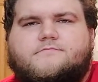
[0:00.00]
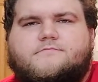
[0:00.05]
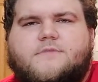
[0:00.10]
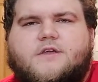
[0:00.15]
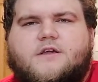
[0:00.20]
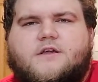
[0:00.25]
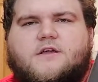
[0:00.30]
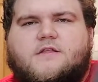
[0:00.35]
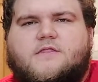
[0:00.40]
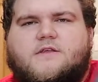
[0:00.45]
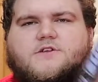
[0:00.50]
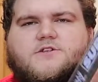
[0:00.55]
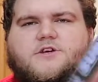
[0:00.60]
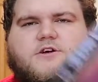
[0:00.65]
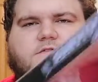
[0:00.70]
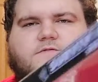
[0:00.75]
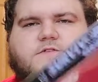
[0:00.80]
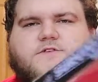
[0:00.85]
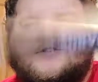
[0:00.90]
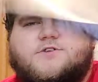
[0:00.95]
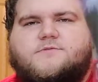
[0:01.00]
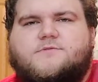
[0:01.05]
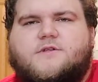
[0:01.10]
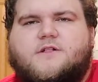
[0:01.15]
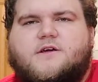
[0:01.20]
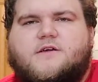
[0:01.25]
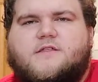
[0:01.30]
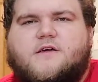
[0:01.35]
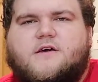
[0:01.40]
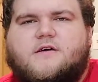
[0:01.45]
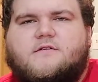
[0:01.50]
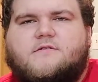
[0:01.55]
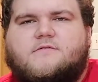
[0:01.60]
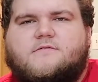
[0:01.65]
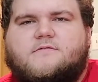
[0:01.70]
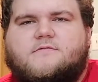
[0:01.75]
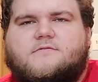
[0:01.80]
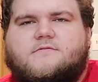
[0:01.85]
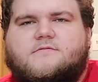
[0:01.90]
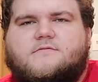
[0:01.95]
Like in the shelf, it should be like that.
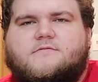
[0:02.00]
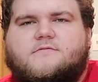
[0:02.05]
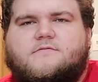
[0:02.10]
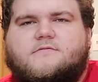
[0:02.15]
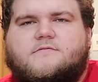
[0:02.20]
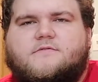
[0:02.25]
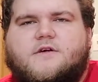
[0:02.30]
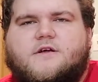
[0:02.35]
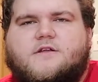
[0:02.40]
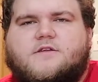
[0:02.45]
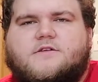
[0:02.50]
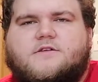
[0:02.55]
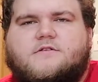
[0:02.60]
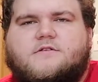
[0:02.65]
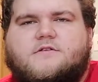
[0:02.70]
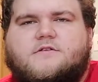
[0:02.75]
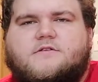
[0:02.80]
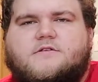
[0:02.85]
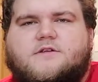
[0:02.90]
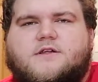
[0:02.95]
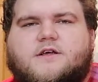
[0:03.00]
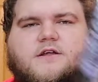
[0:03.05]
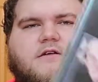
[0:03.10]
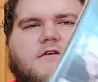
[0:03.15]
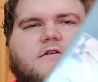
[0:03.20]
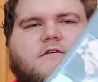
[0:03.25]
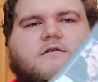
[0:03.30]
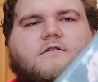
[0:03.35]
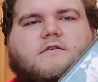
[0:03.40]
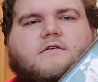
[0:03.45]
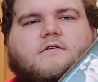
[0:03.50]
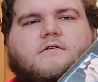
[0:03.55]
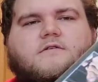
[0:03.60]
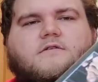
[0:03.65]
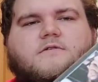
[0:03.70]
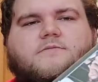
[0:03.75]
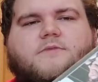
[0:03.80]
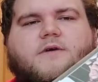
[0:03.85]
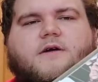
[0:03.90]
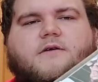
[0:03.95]
I just don't understand.
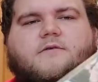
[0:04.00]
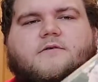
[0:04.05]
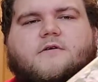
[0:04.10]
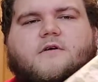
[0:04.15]
Where's it back?